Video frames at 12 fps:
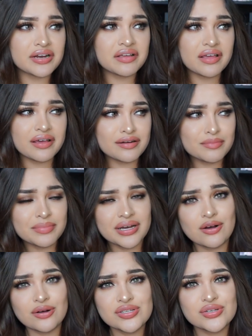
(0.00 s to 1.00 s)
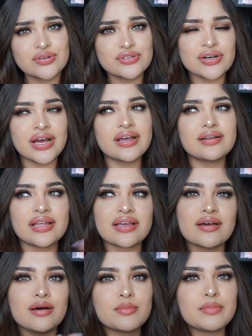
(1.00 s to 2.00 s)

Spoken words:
again, but also try and, like,